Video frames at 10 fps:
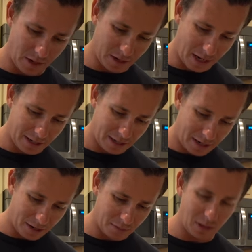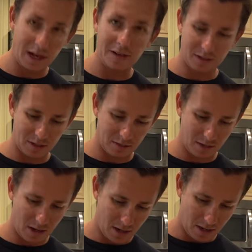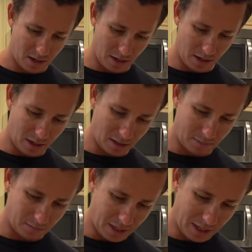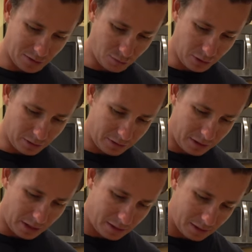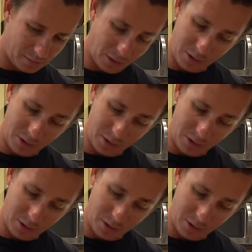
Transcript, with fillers: and kind of caramelize, and it gets real thick, but